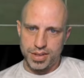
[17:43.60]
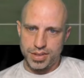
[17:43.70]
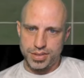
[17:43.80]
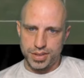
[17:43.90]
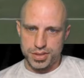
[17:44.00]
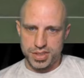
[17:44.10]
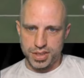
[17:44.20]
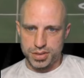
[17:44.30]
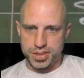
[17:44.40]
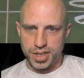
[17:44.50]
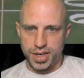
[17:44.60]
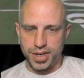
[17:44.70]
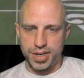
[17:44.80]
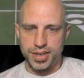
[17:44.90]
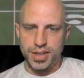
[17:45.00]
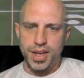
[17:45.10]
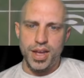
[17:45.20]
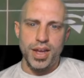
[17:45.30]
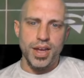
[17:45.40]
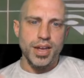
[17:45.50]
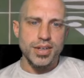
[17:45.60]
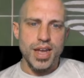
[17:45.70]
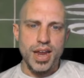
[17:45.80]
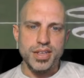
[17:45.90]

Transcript: Little Singletary. Not